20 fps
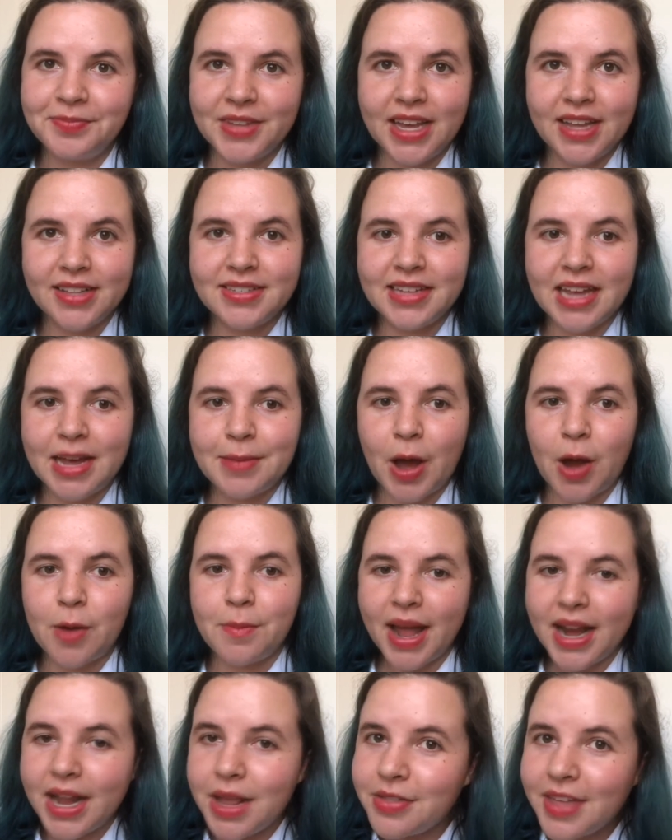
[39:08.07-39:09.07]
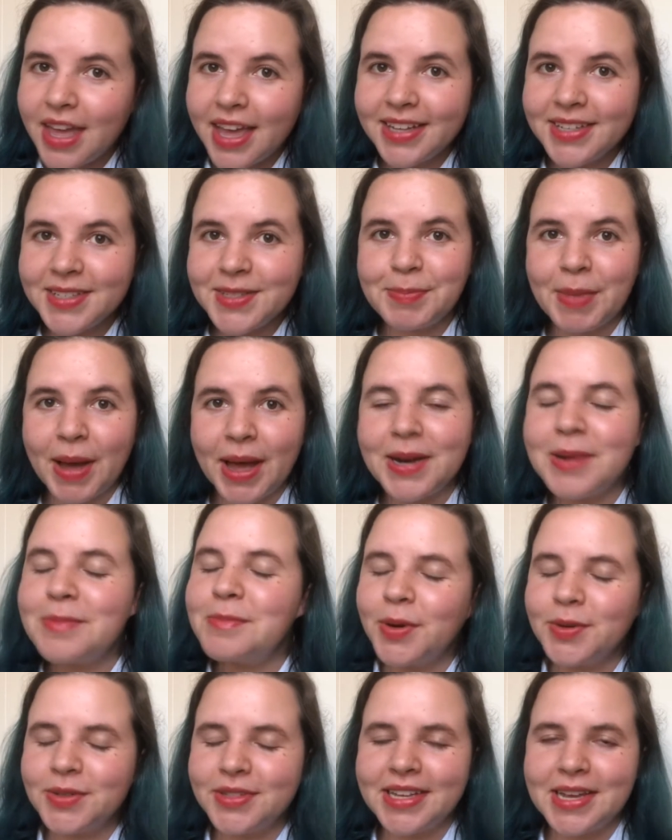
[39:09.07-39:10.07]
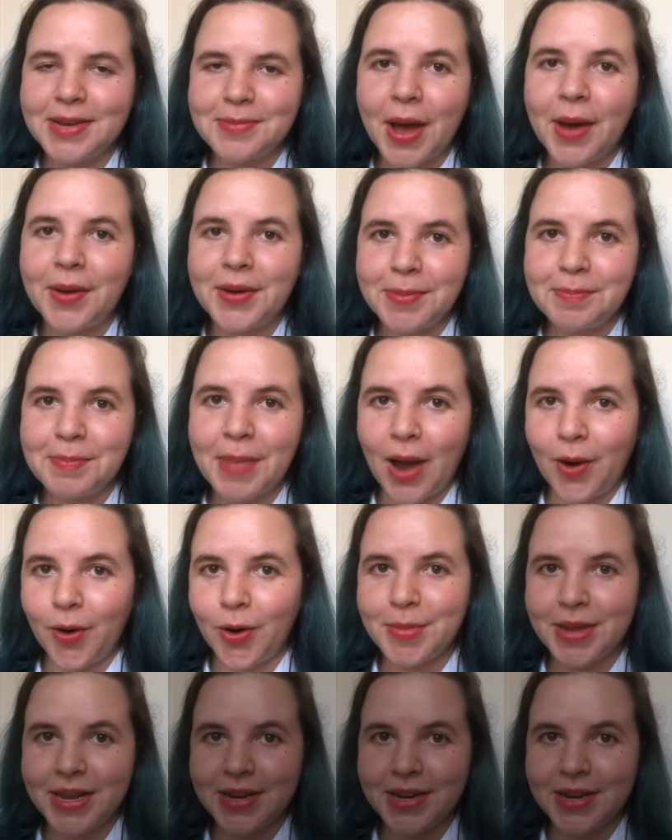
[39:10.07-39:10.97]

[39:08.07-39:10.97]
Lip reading: It's about many things, but mostly about empowerment.